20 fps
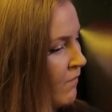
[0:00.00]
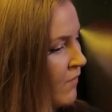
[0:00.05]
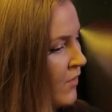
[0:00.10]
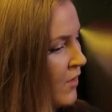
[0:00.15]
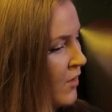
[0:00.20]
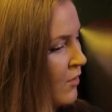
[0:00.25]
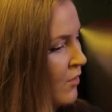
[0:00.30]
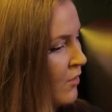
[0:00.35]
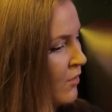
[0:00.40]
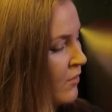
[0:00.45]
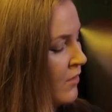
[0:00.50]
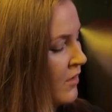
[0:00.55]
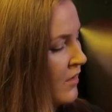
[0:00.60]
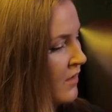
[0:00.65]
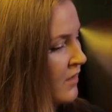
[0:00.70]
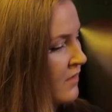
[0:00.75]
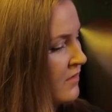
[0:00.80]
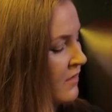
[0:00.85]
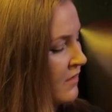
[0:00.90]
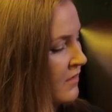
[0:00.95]

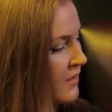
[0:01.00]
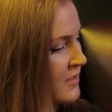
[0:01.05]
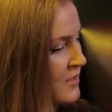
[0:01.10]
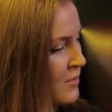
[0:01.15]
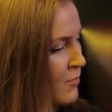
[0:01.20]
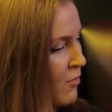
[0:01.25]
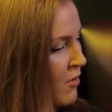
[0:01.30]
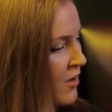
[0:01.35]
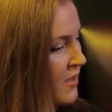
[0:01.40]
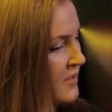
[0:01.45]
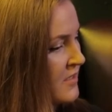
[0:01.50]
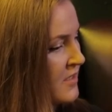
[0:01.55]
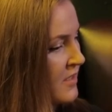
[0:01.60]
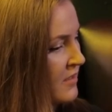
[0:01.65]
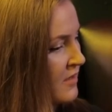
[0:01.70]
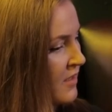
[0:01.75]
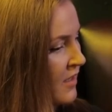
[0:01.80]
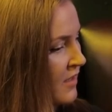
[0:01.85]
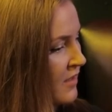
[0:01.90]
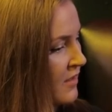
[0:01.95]
it's not that
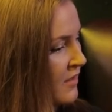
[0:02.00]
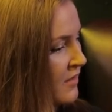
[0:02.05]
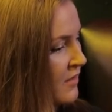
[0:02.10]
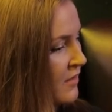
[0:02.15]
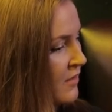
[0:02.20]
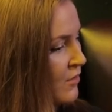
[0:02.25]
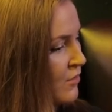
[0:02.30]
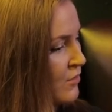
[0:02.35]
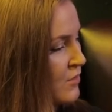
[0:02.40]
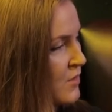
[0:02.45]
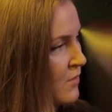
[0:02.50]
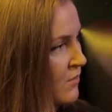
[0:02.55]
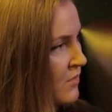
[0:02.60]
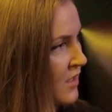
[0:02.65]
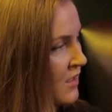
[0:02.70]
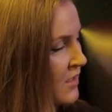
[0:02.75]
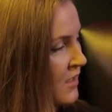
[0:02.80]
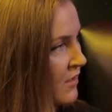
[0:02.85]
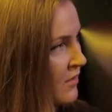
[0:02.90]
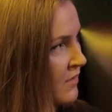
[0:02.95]
surprising that, you know,
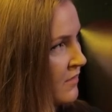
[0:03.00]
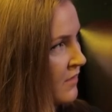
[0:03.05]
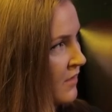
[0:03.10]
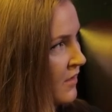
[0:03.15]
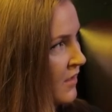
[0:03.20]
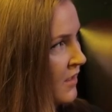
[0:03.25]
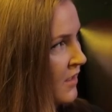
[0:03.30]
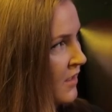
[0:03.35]
something that,